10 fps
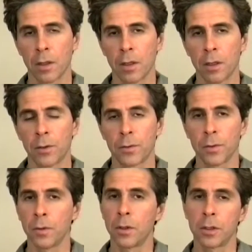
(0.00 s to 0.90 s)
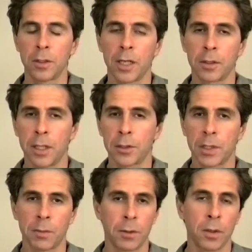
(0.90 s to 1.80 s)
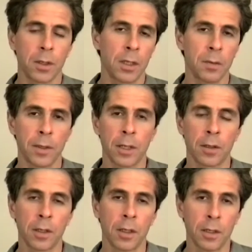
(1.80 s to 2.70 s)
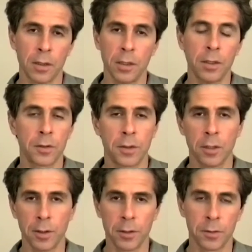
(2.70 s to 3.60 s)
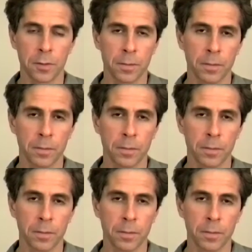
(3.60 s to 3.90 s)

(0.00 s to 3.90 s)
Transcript: through all the techniques that we're talking about in this series.